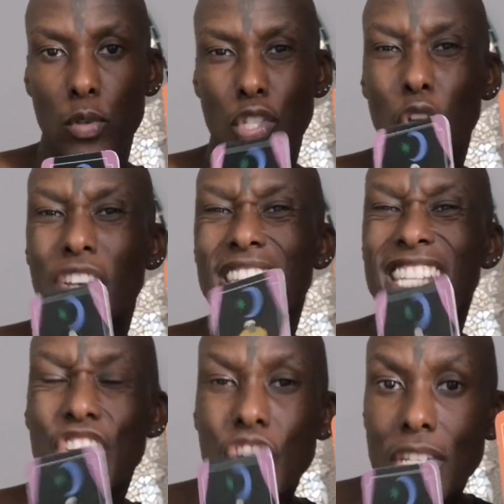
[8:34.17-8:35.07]
It was
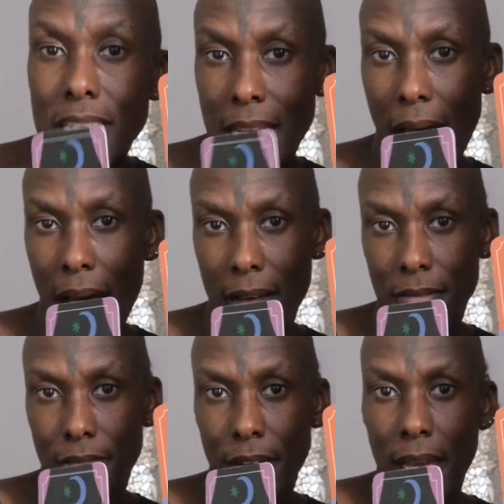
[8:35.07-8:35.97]
conditioned
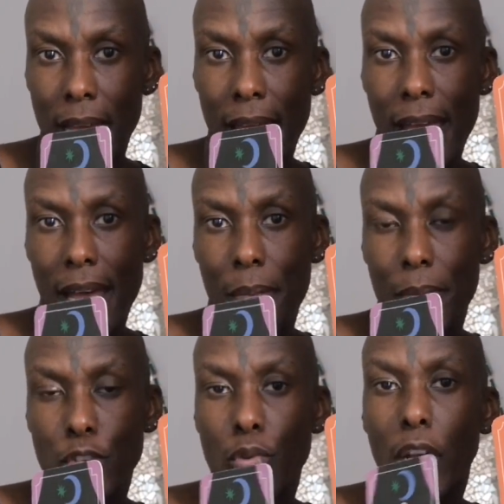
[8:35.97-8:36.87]
love.
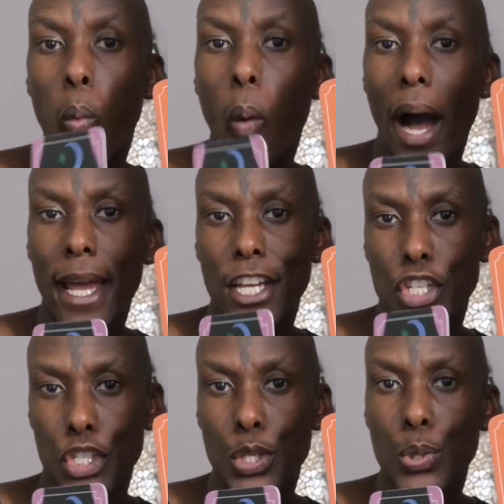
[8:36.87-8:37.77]
It
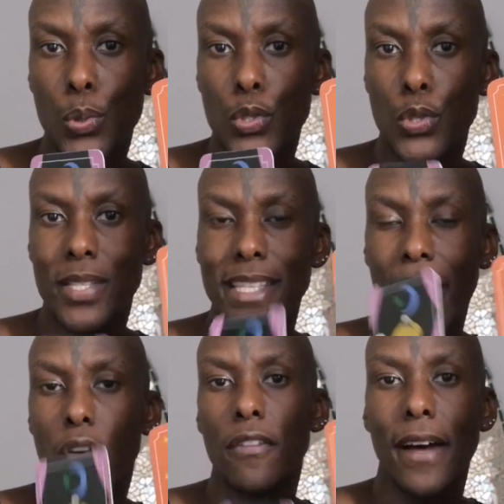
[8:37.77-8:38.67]
required you to
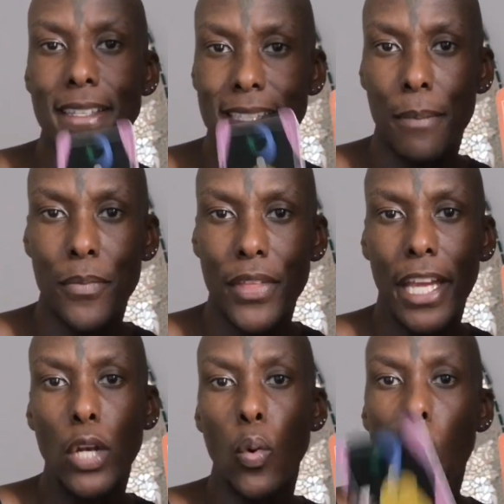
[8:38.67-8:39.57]
sacrifice
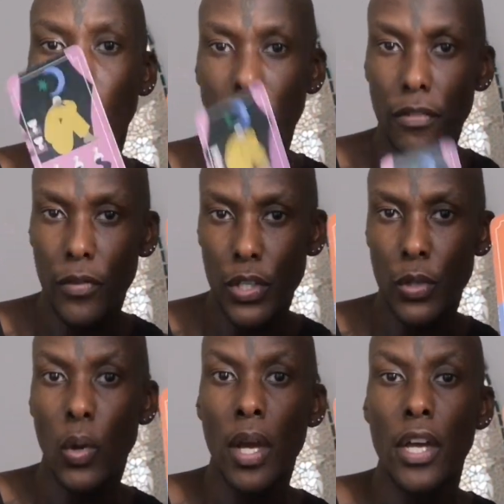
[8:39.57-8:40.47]
something in order for
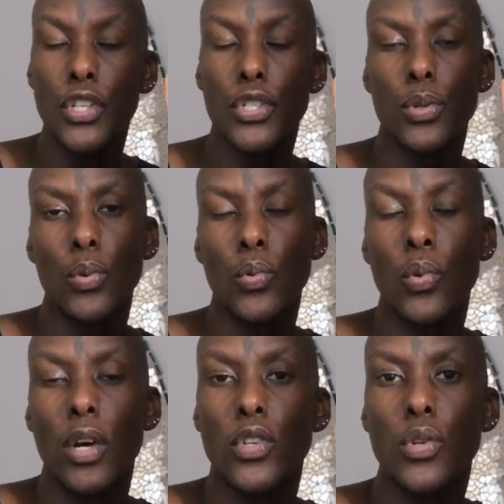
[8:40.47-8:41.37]
you
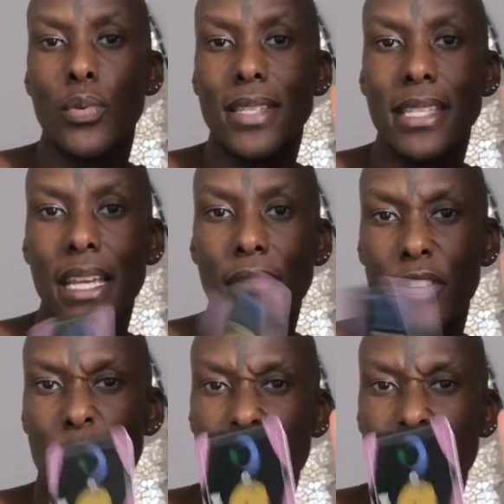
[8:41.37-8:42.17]
to receive it.